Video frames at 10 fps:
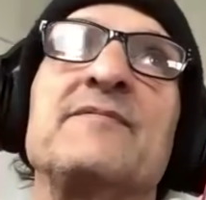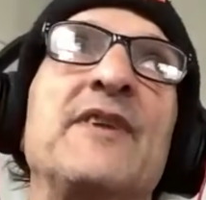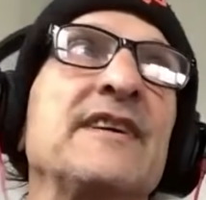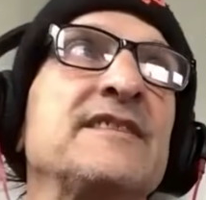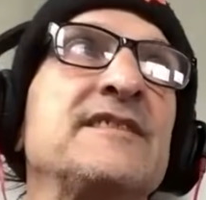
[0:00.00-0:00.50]

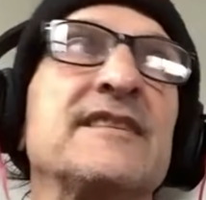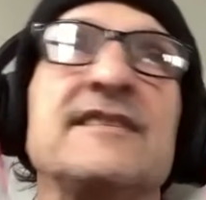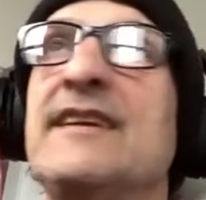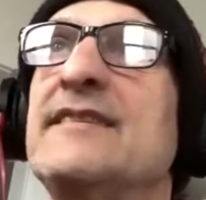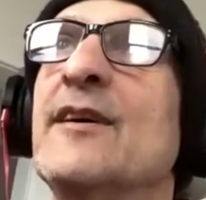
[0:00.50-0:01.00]
fucking
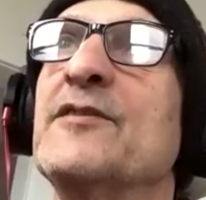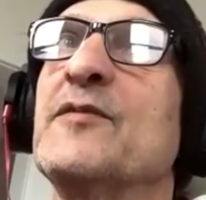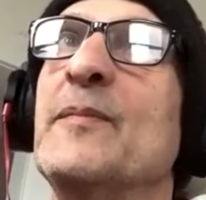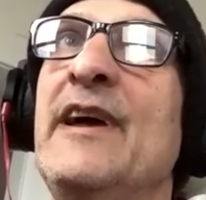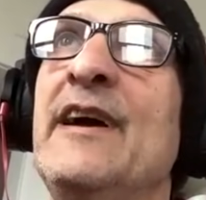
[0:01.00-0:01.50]
16th notes
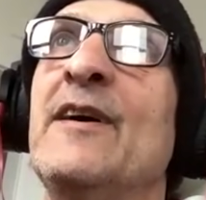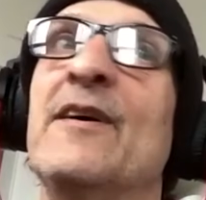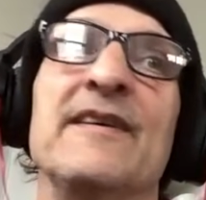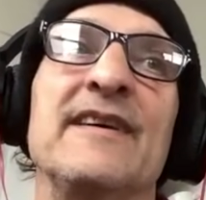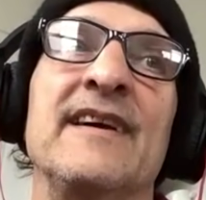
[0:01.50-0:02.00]
from hell.